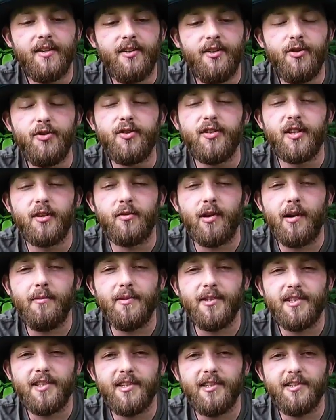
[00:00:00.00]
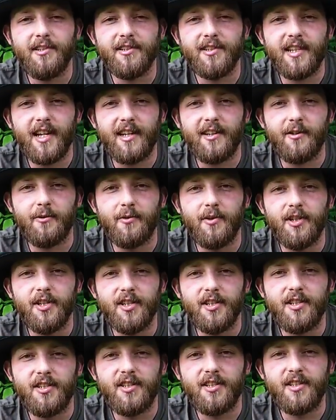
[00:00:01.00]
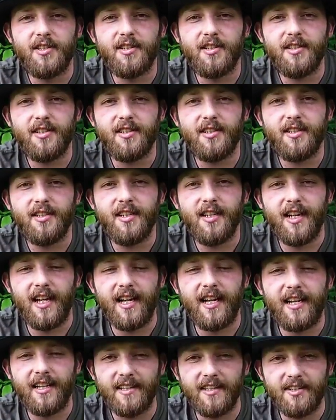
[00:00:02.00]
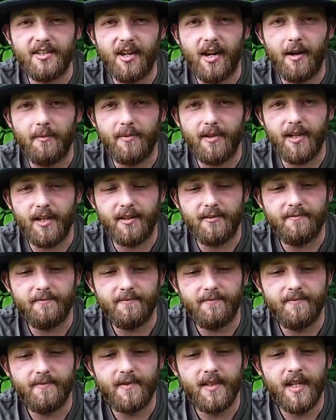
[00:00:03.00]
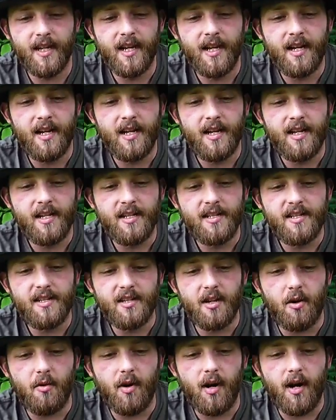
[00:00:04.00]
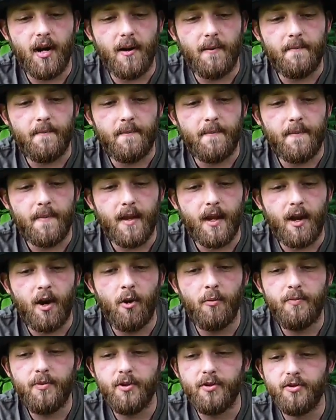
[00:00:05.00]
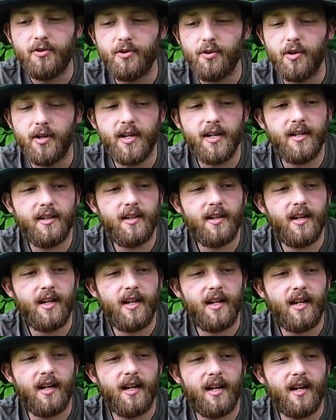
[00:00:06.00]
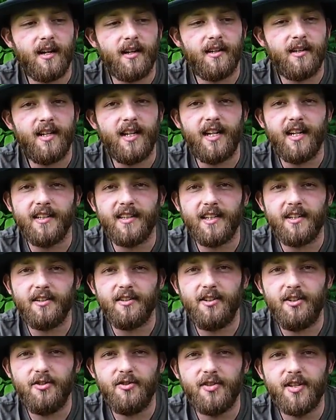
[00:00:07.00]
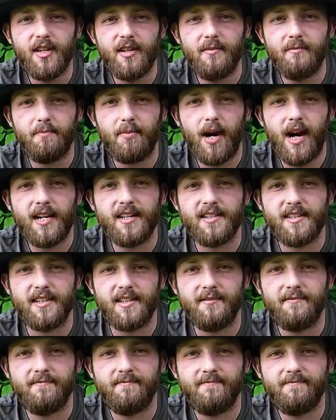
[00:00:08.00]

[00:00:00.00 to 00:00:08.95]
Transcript: using the right materials out in the woods, it'll get the job done. So hope you enjoyed it, and get out there and use it and practice it.